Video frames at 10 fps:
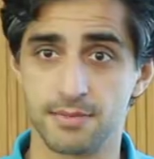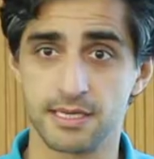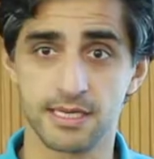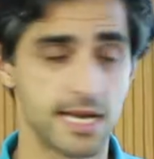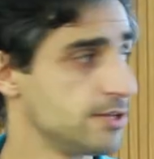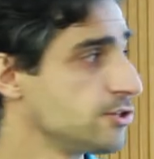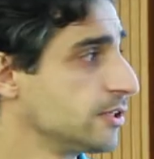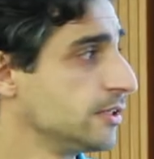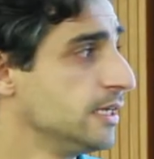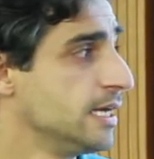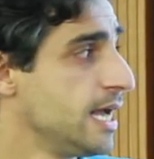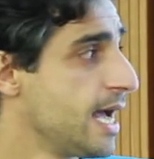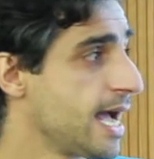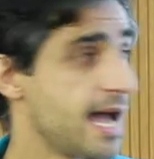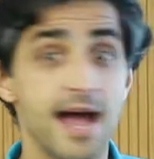medication,
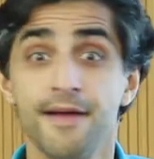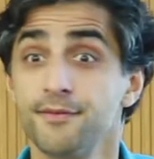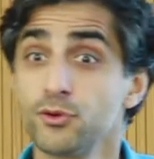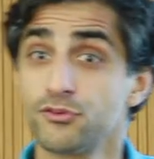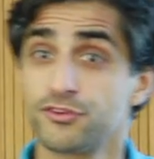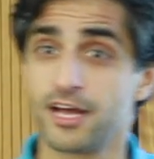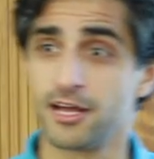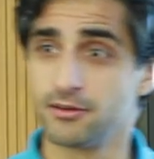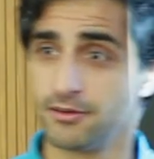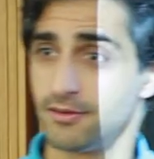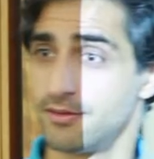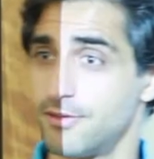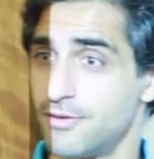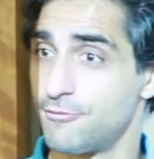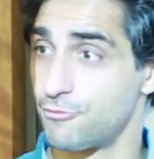and also
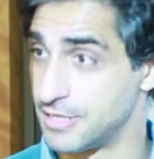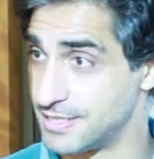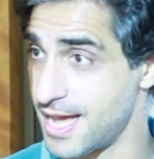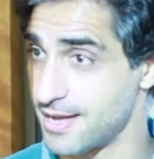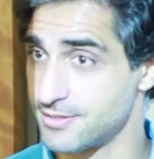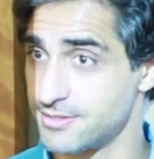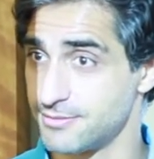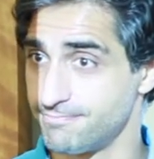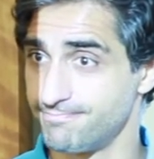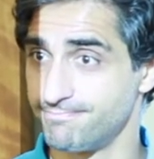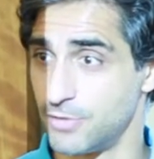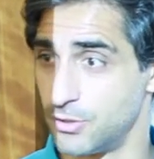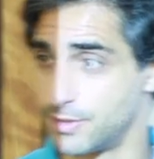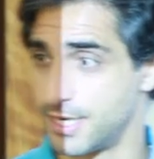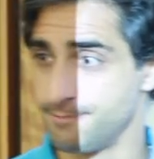free text.
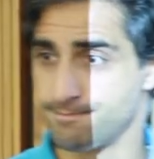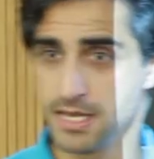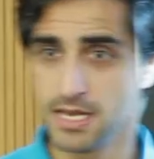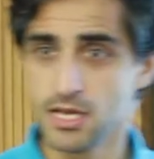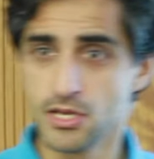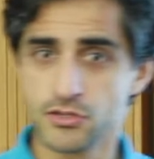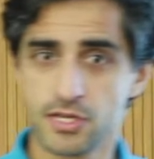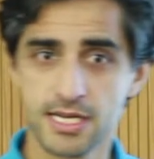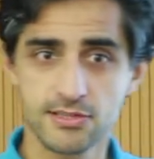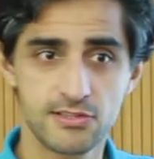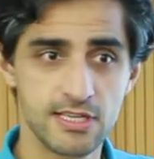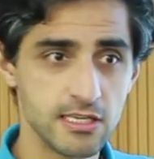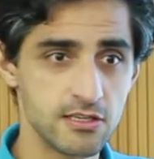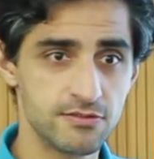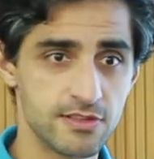Okay. So let's
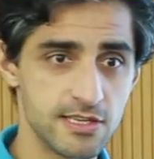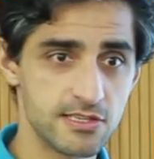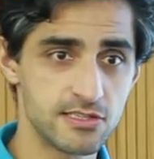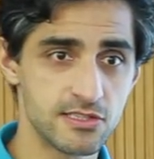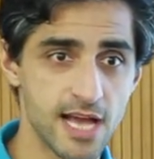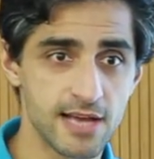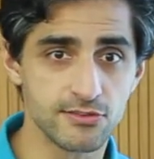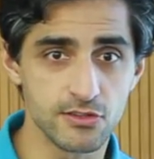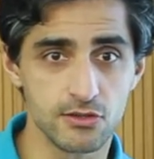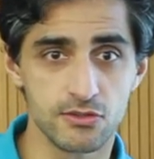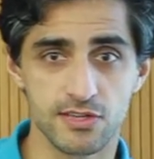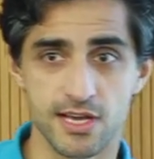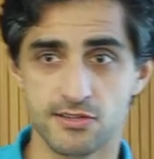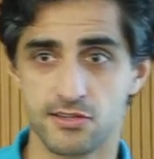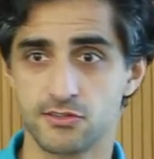think of this as the use
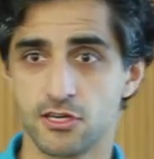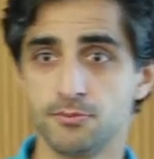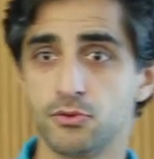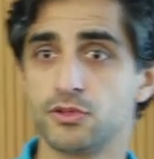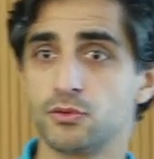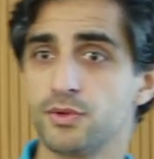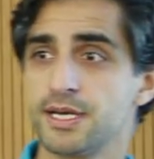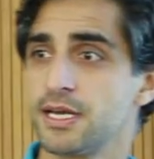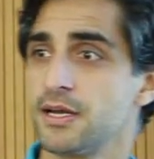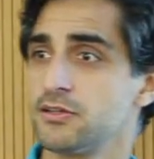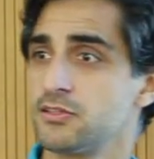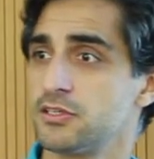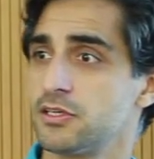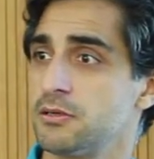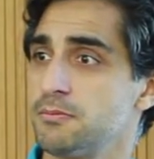case example that we're going
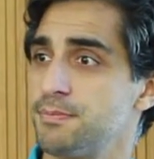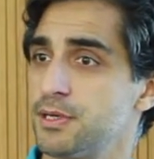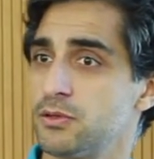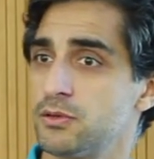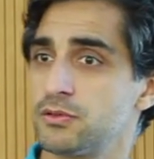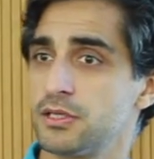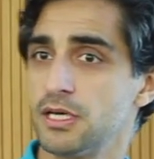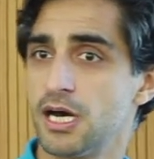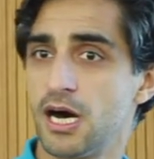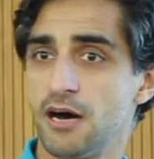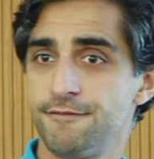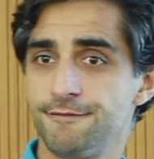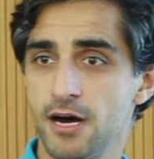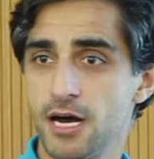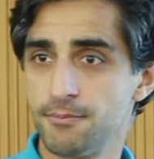to build our
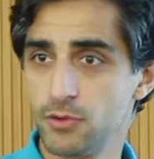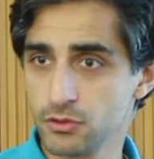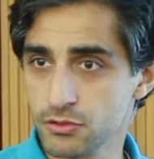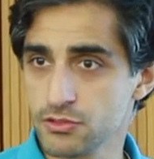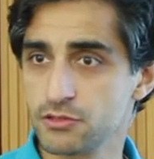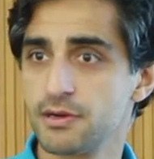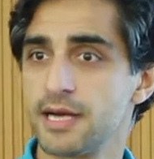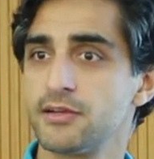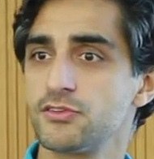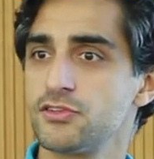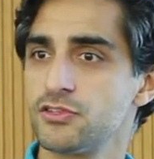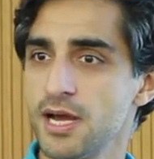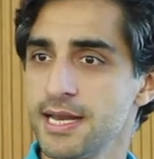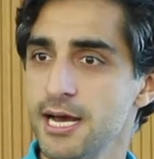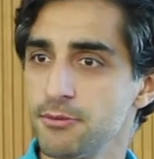FHIR models around to
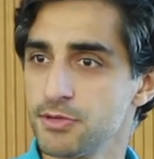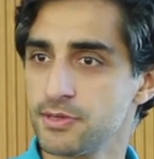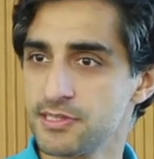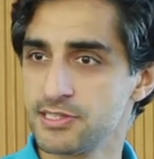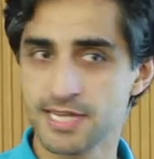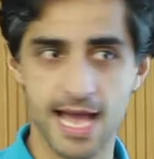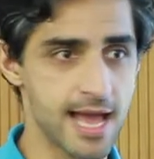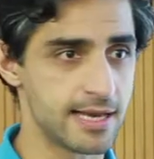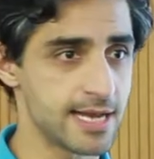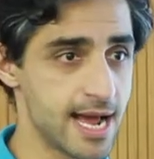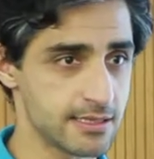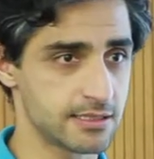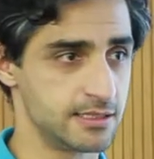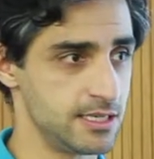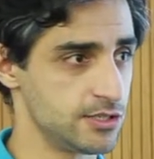try and help you understand as
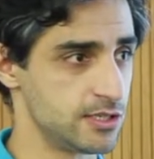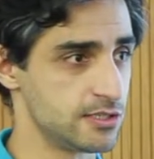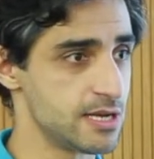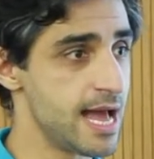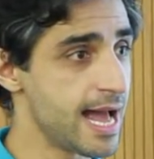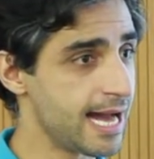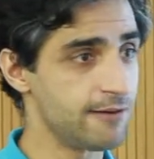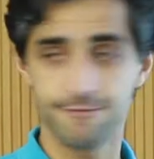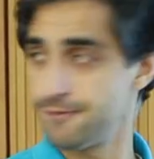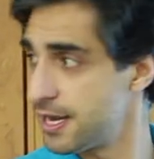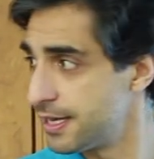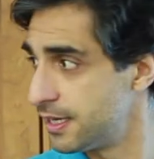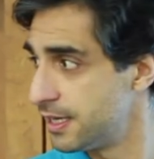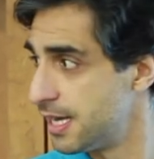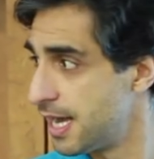clinicians how
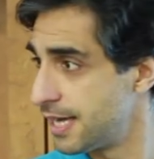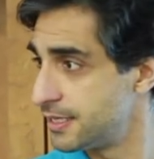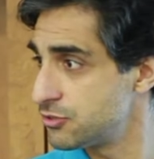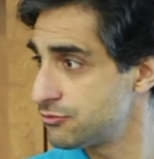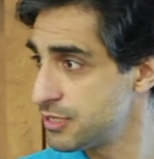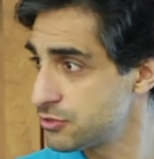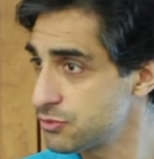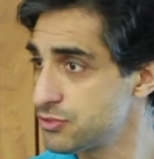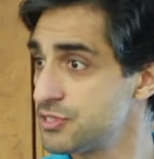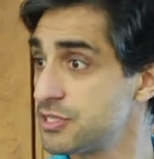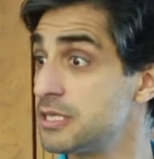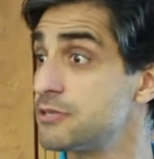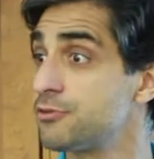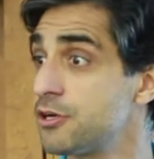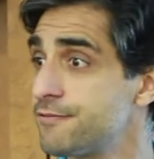FHIR and its resources and its
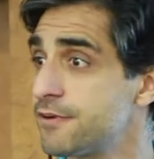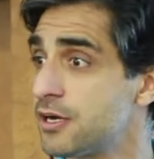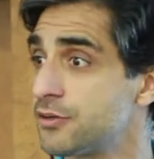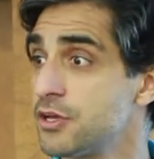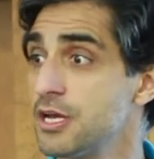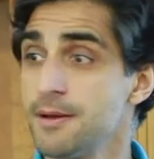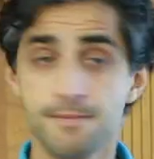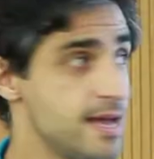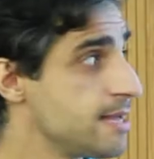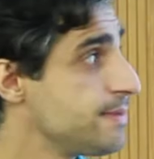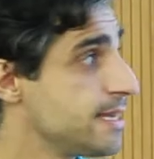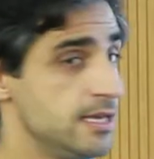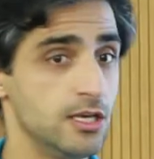profiles may be